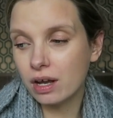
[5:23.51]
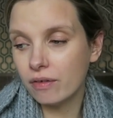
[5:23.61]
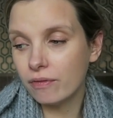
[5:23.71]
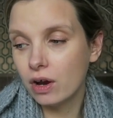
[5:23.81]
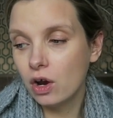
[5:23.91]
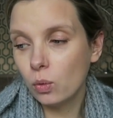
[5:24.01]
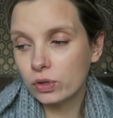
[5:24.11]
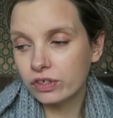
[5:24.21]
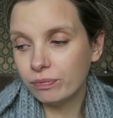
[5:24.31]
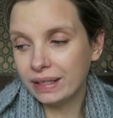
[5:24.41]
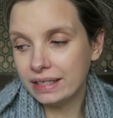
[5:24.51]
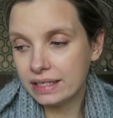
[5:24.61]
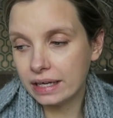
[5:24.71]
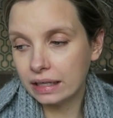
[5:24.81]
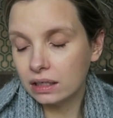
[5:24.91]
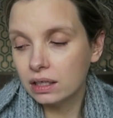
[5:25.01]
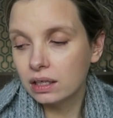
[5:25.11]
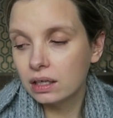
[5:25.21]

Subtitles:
of what I've been eating